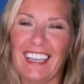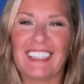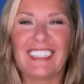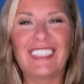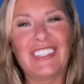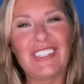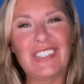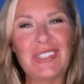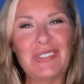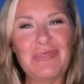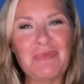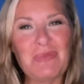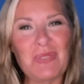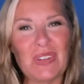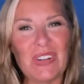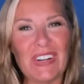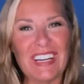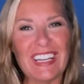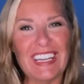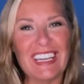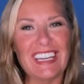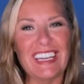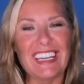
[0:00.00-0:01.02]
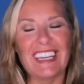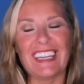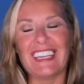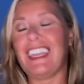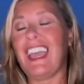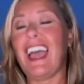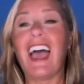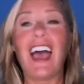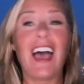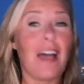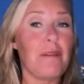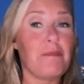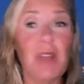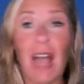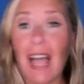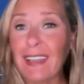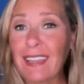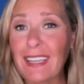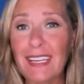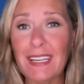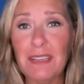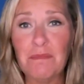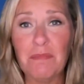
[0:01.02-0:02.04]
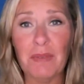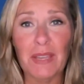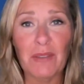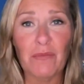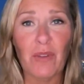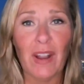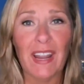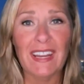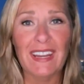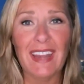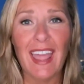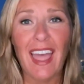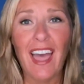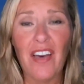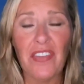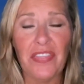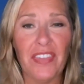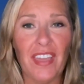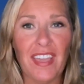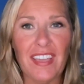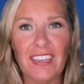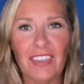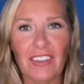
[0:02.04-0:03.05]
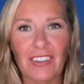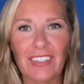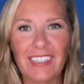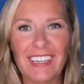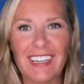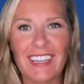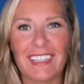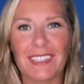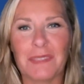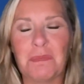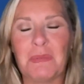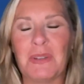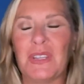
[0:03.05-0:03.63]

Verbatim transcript: Good morning. Yeah, I'm not getting bit right now, thank goodness.